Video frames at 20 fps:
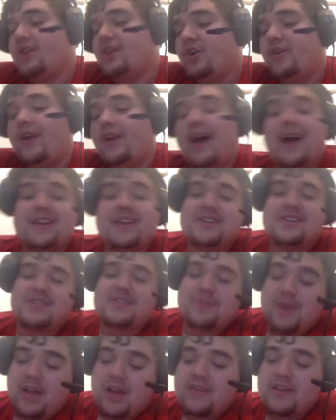are not just
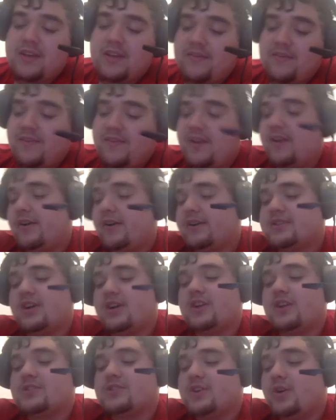around the NFL. It's
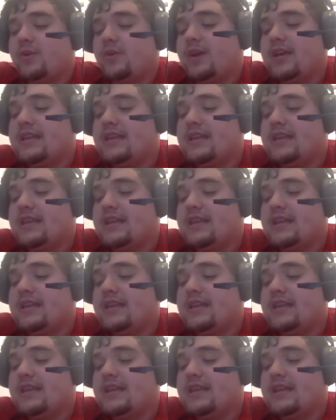also